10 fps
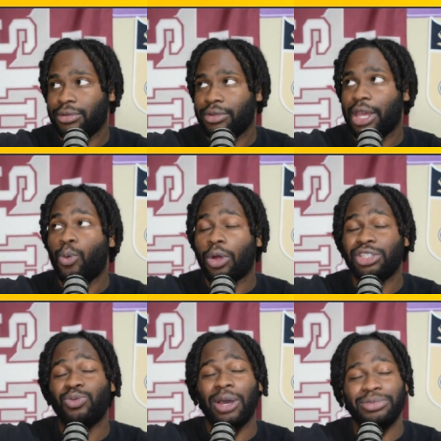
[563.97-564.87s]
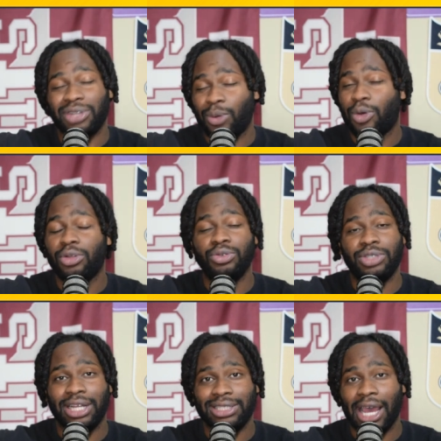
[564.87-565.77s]
weren't swept, so they won't lose
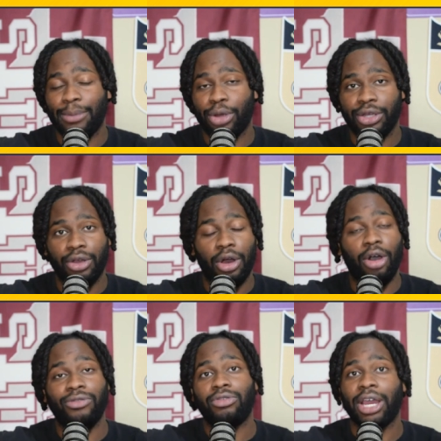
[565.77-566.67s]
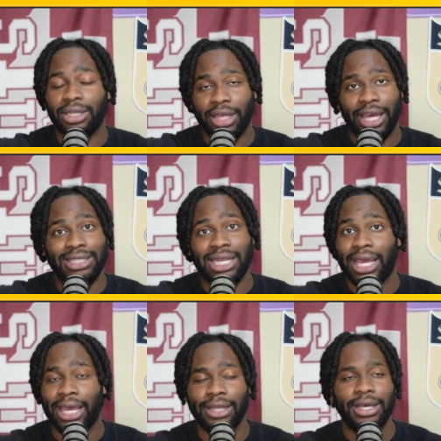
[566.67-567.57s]
that tiebreaker off right
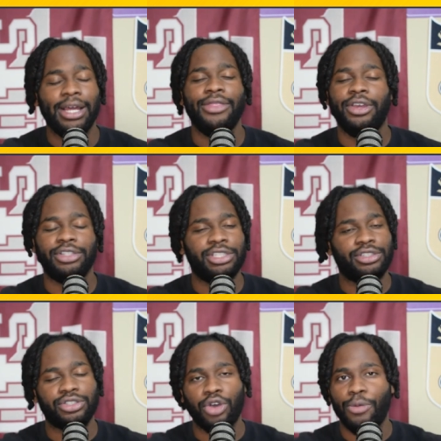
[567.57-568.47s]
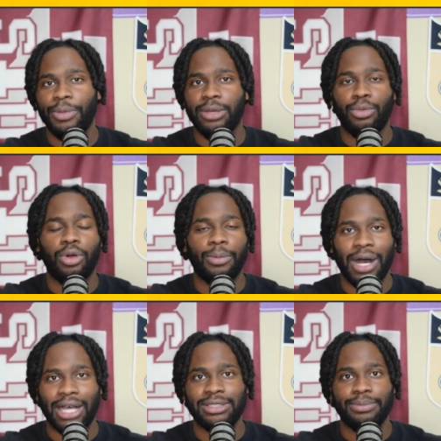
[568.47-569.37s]
head-to-head. There's just so many more
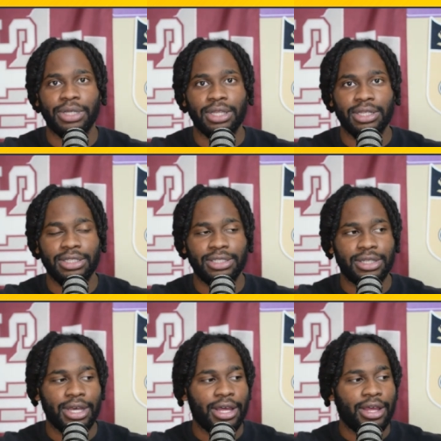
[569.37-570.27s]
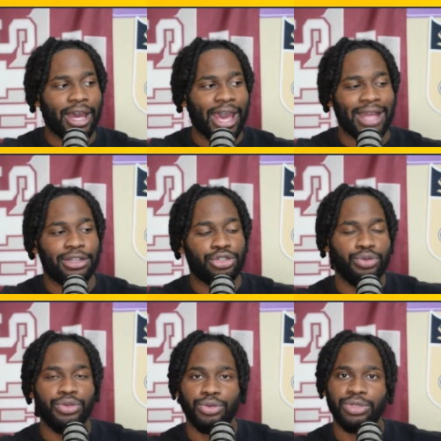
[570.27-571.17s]
possibilities at
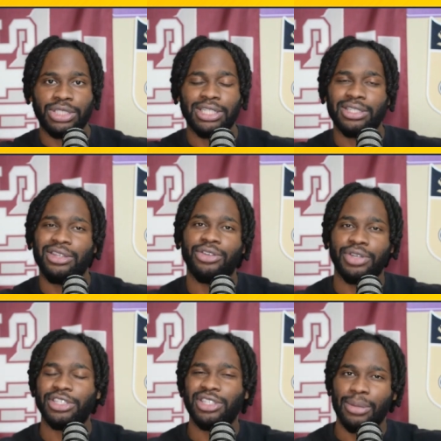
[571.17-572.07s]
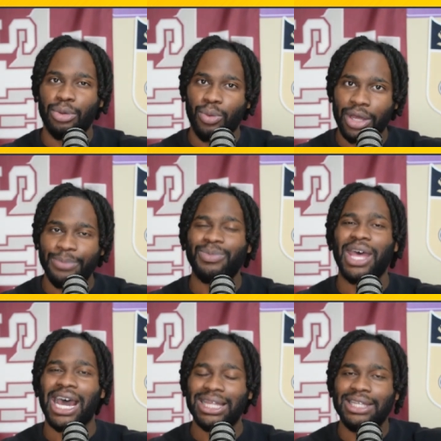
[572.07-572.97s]
2 through 6 than there is number 1.
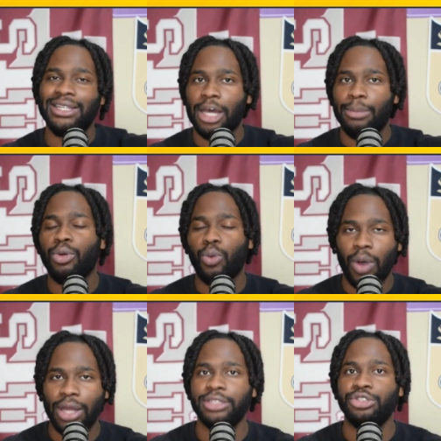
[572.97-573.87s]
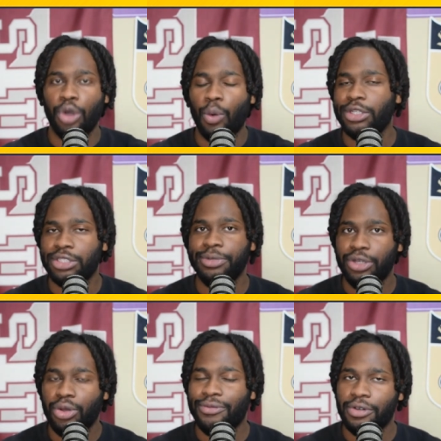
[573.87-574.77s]
I think number 1 is going to be
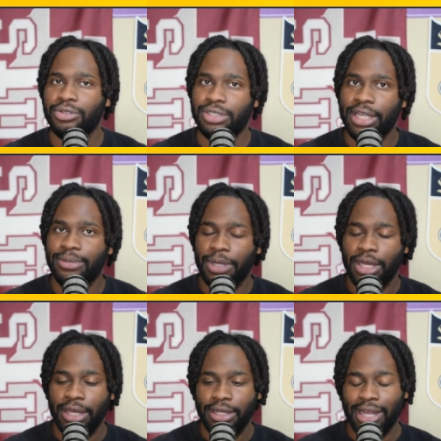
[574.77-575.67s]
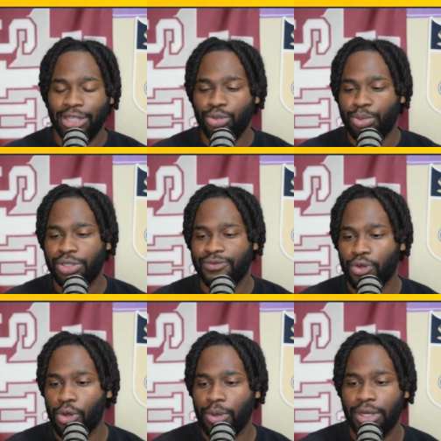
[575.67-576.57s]
Norfolk State. Now, as we push
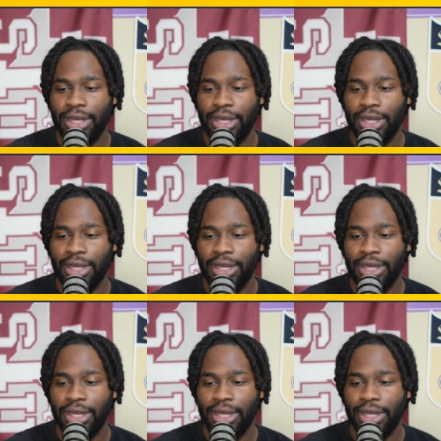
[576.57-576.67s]
forward,